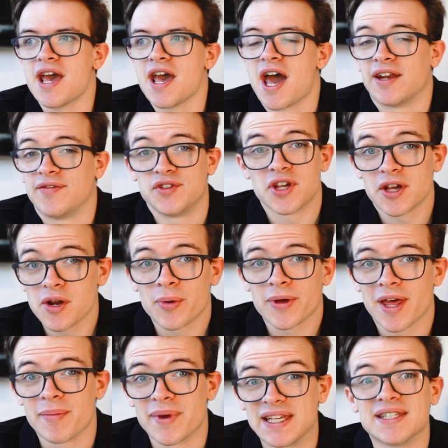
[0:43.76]
And if you don't know what
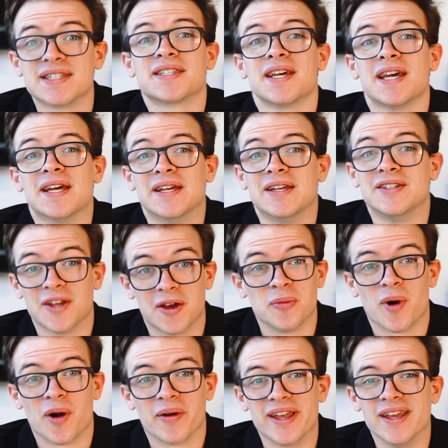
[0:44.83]
that means, don't
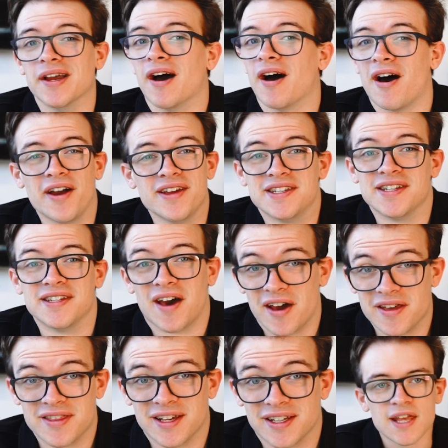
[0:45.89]
worry, I didn't
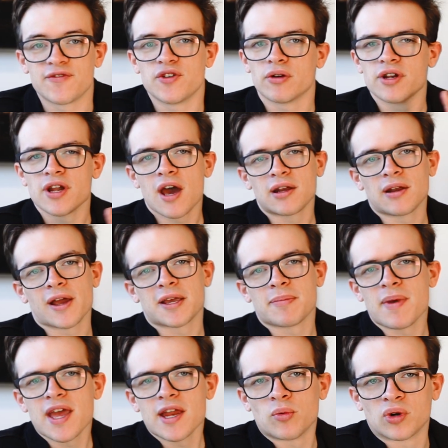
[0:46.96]
either. If you're a nerd like
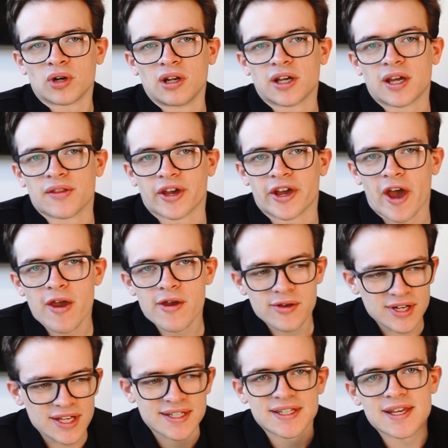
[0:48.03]
me and want to look at the
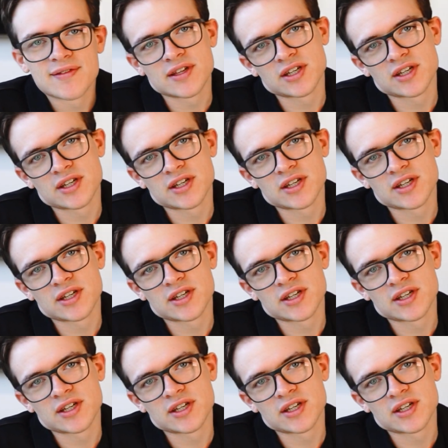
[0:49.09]
code, it's in the